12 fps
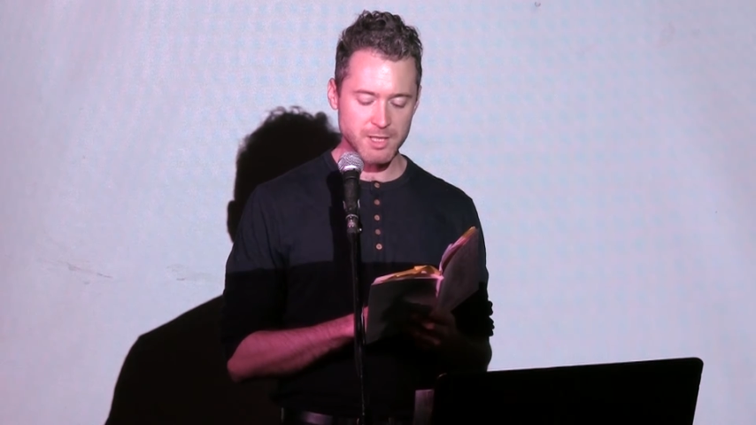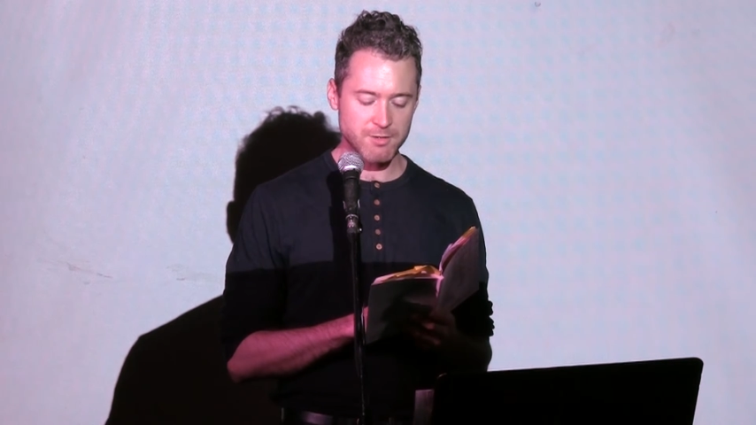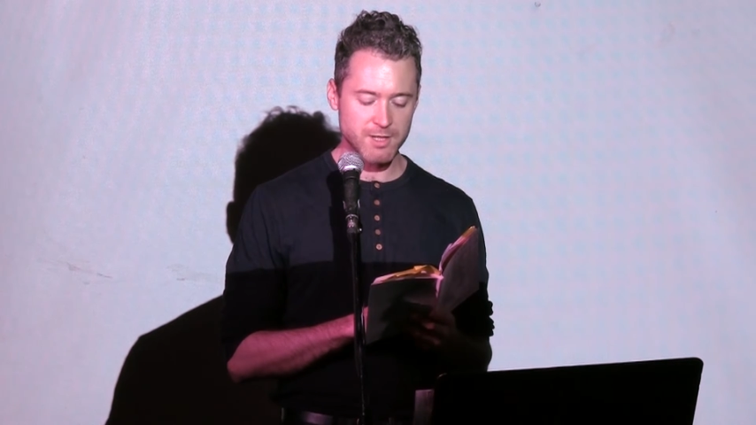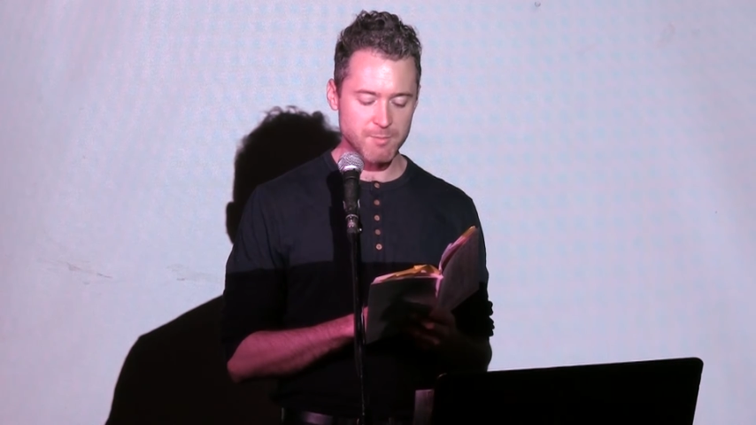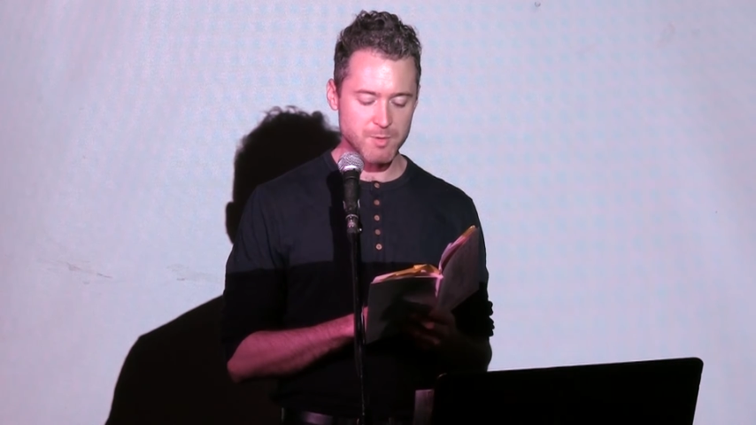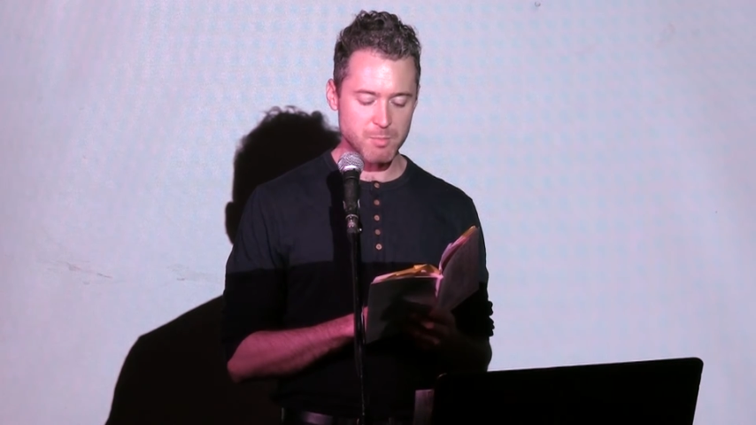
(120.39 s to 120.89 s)

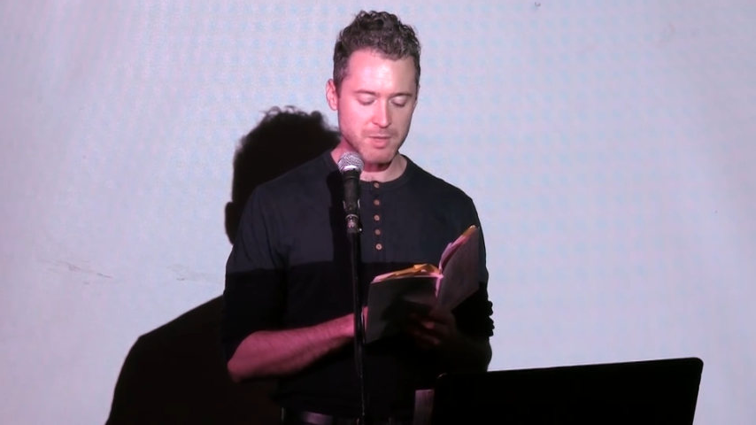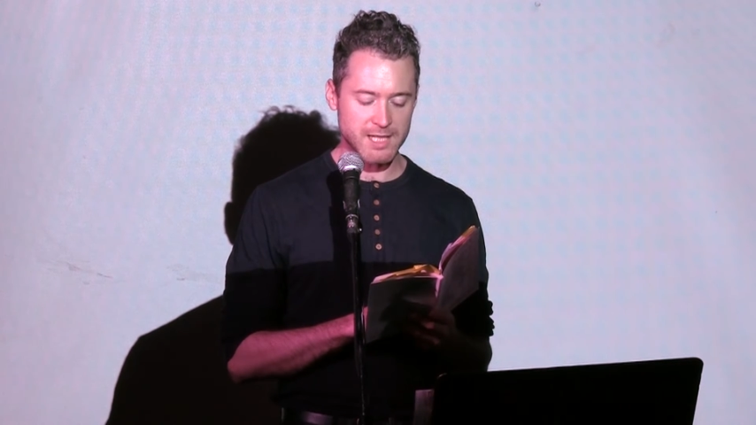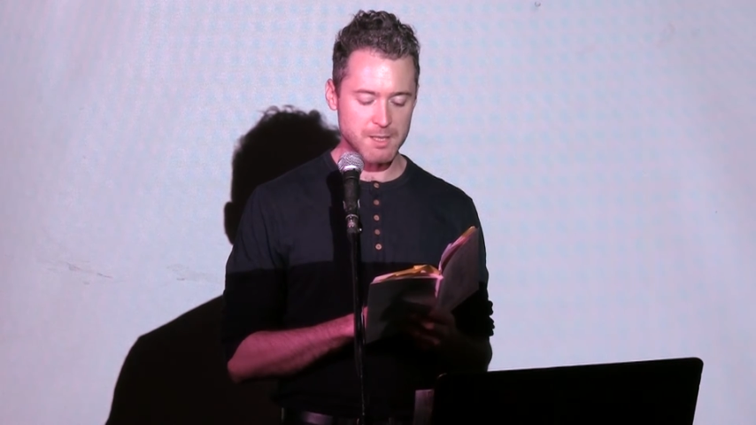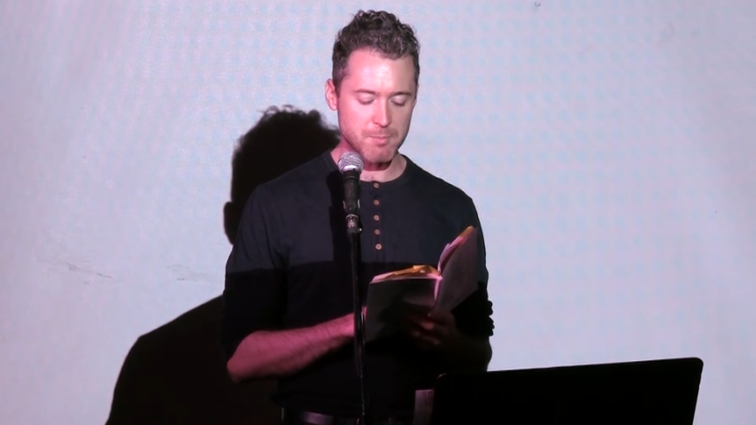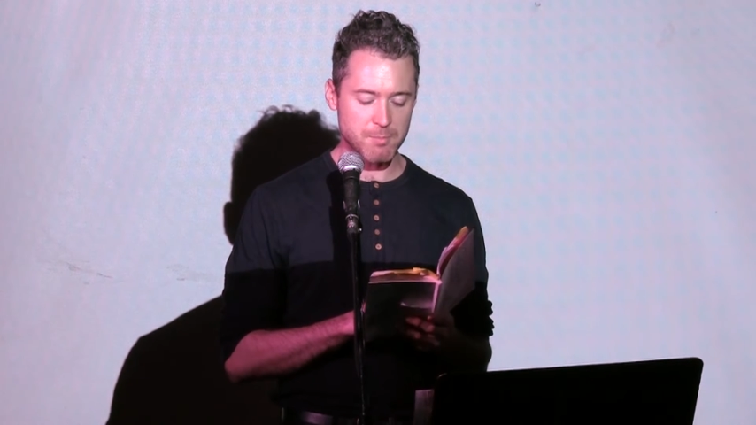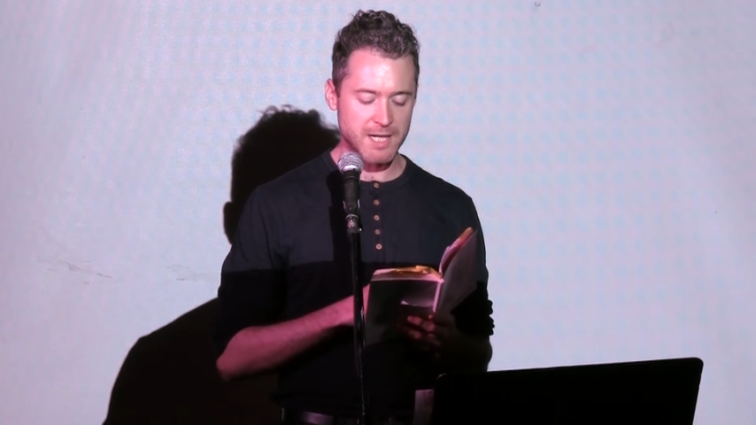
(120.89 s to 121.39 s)
cramped
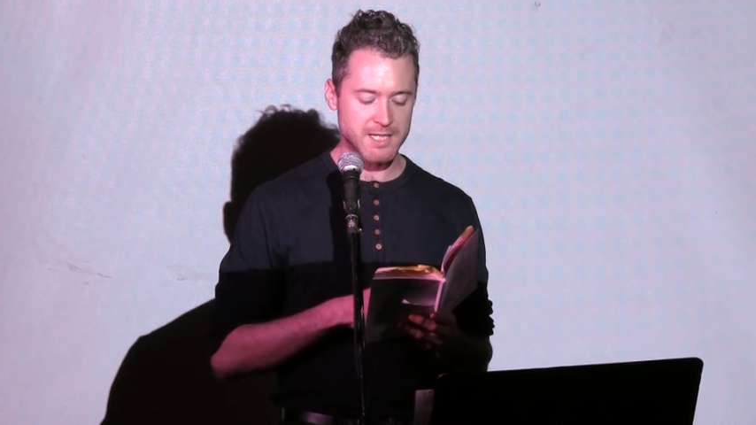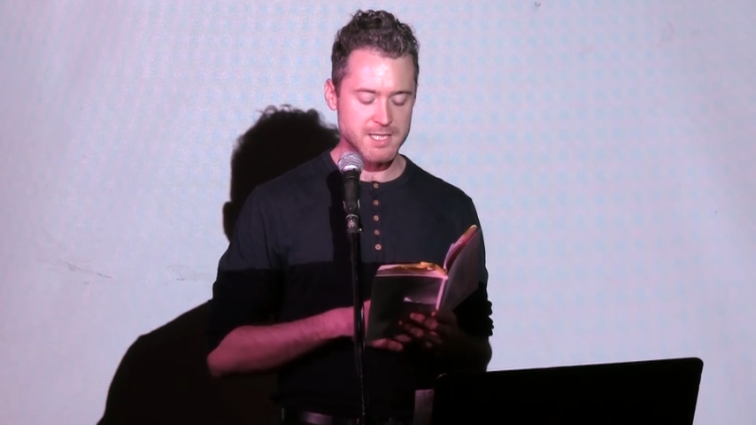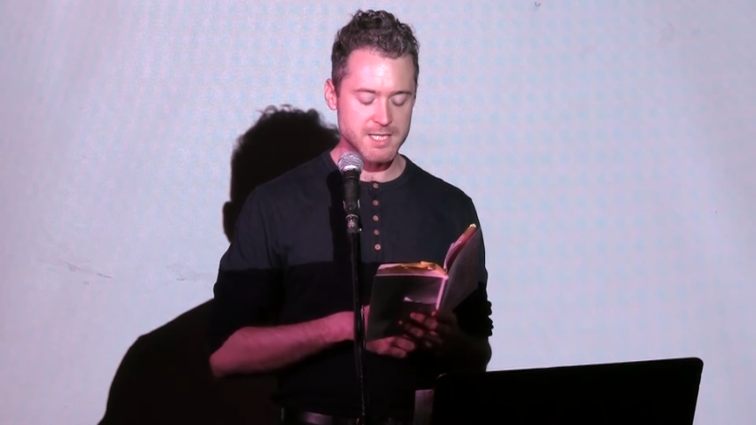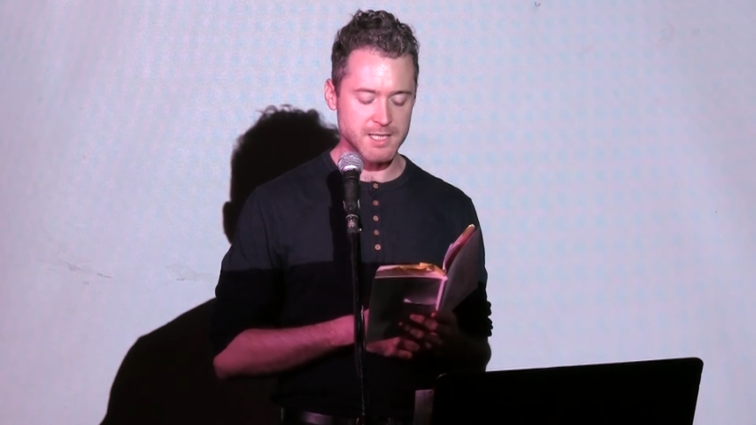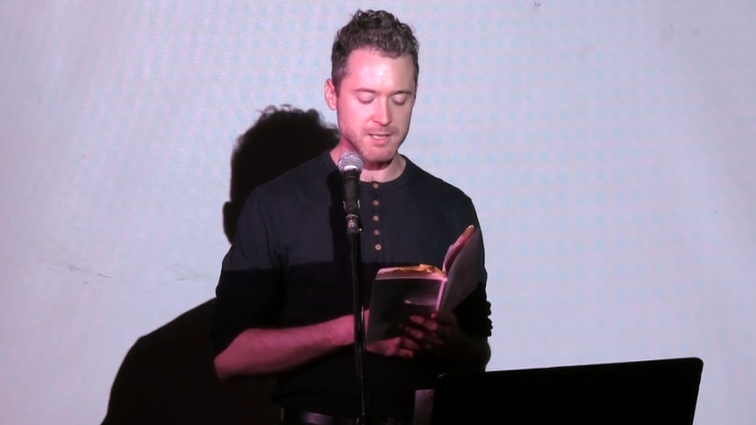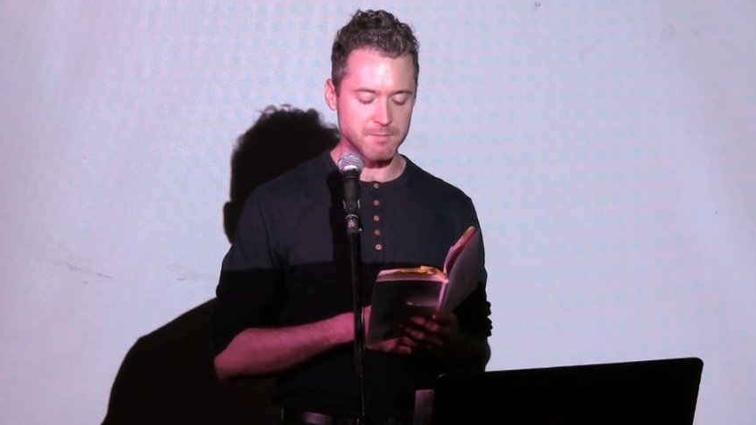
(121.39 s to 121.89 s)
black back
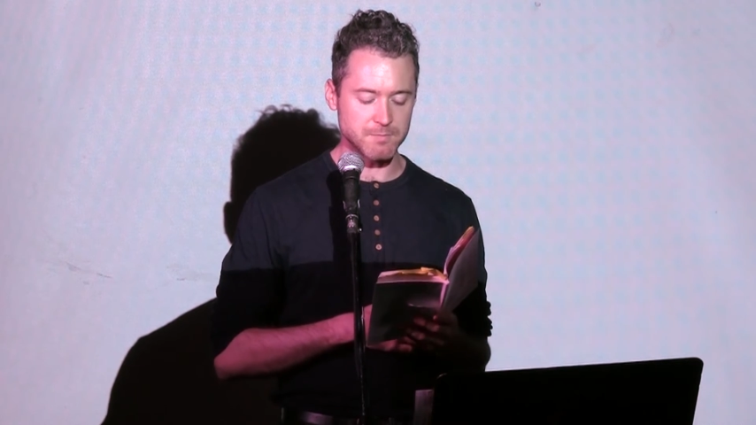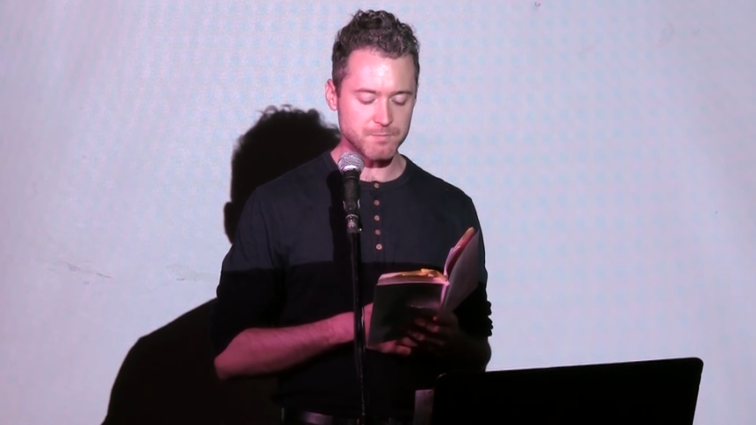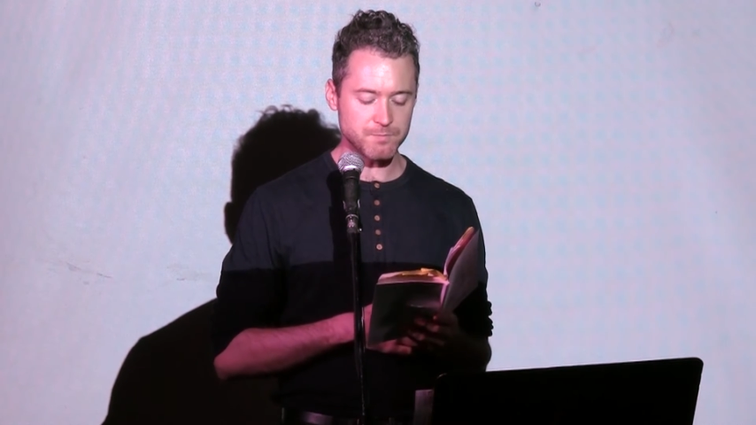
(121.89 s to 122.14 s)
seat,